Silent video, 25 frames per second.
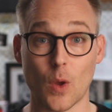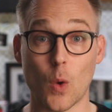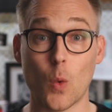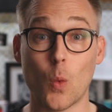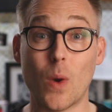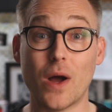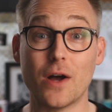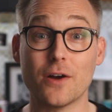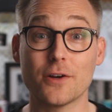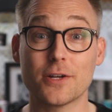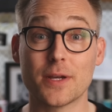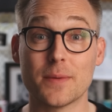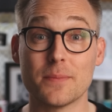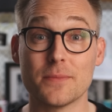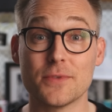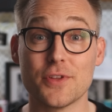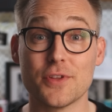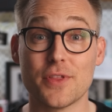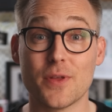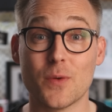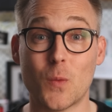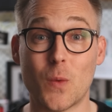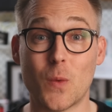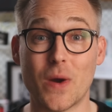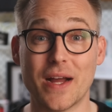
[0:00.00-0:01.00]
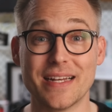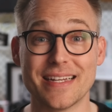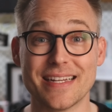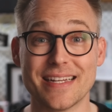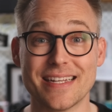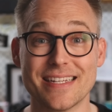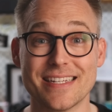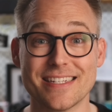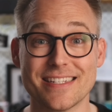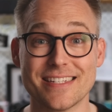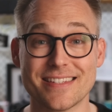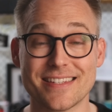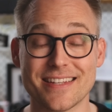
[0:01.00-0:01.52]
Welcome to the What
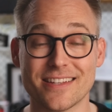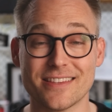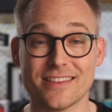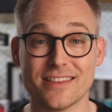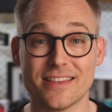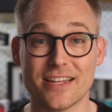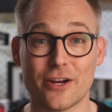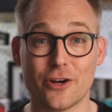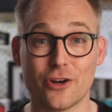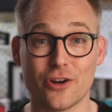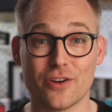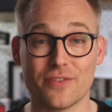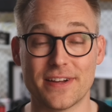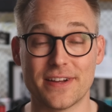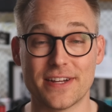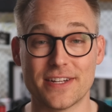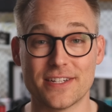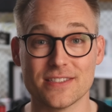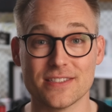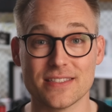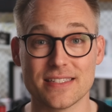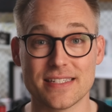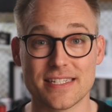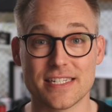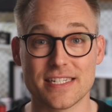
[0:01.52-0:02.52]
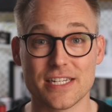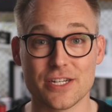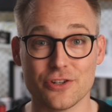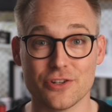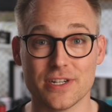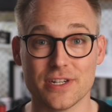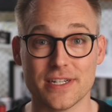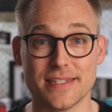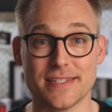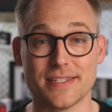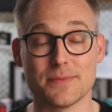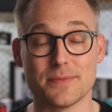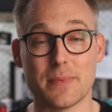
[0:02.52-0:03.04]
is Laravel
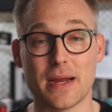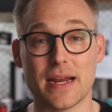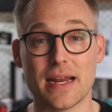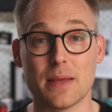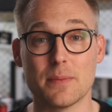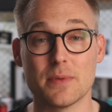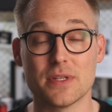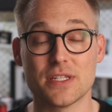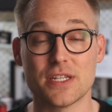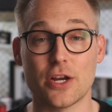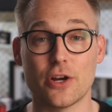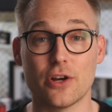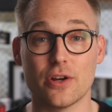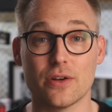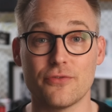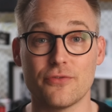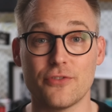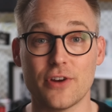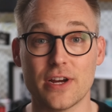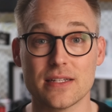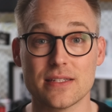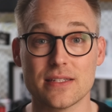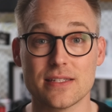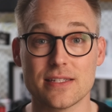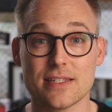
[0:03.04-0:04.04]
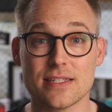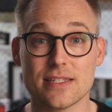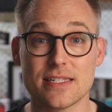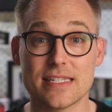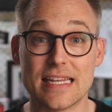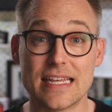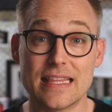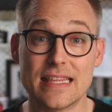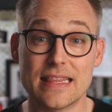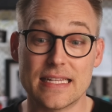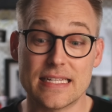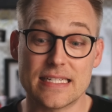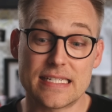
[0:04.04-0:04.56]
series. My name is Aaron Francis.
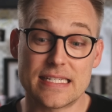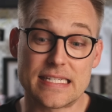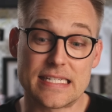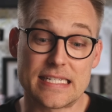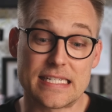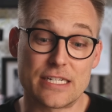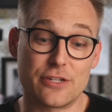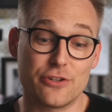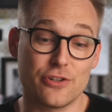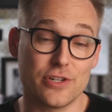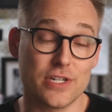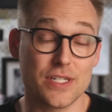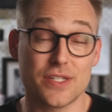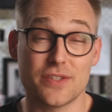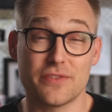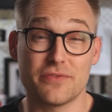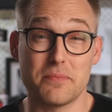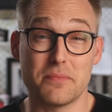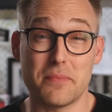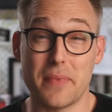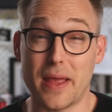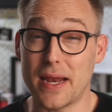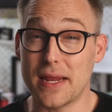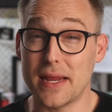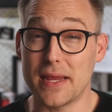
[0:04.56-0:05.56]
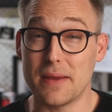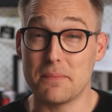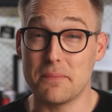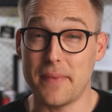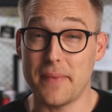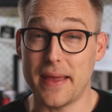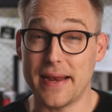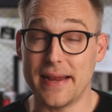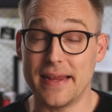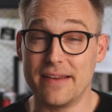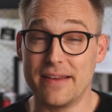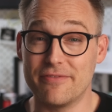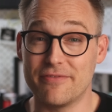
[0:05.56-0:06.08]
In this series of many
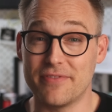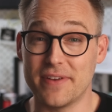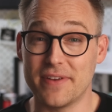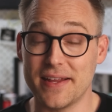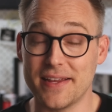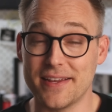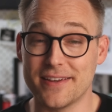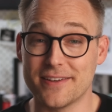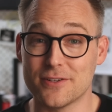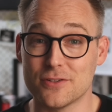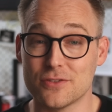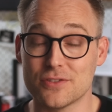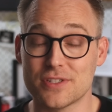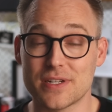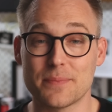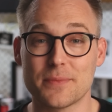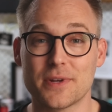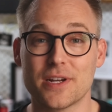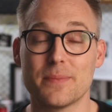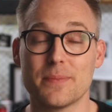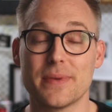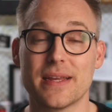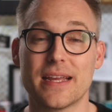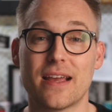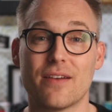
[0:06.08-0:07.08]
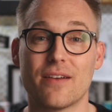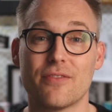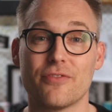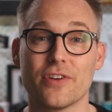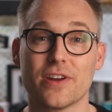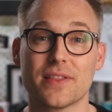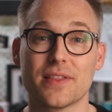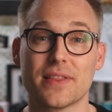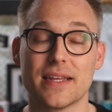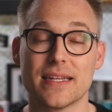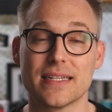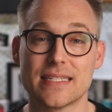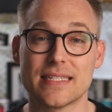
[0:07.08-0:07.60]
videos, I'm going to be
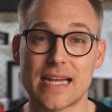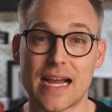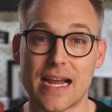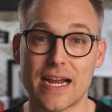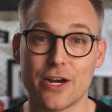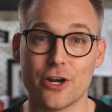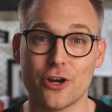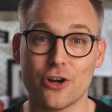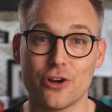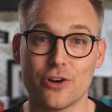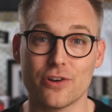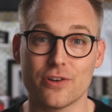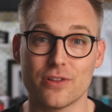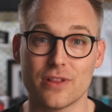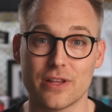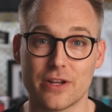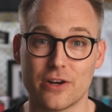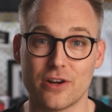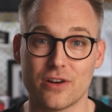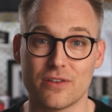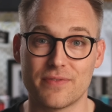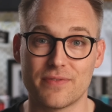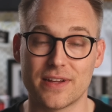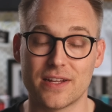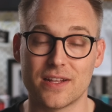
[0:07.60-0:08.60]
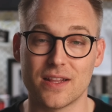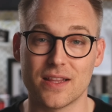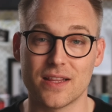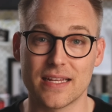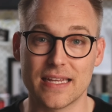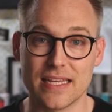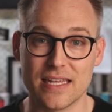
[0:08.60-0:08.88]
covering the entire Laravel